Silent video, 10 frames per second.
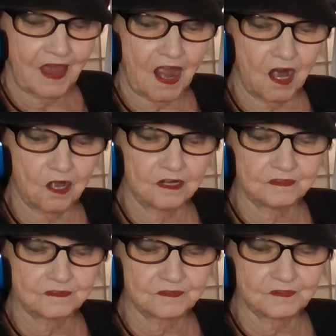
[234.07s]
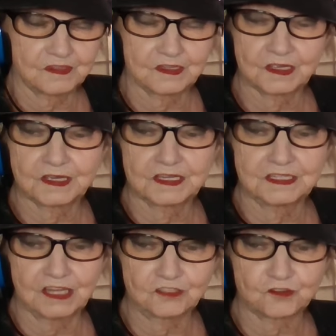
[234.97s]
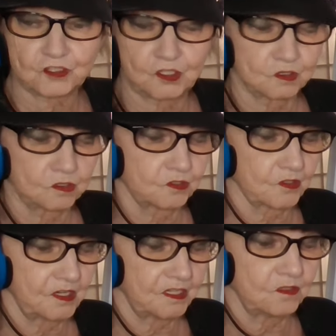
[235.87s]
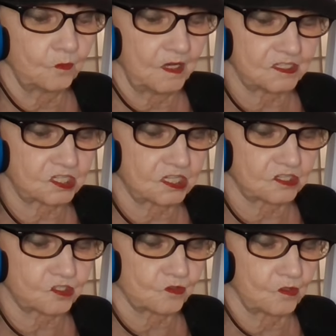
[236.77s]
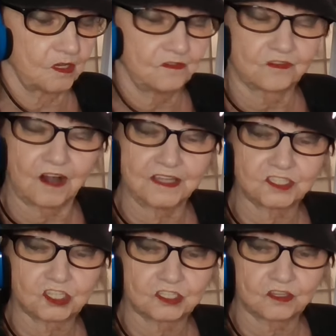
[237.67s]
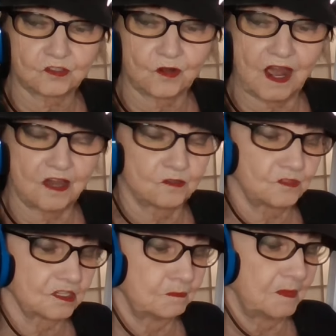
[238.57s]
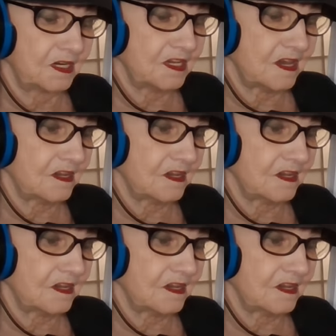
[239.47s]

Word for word: Our electrical grid was destroyed right to the ground in many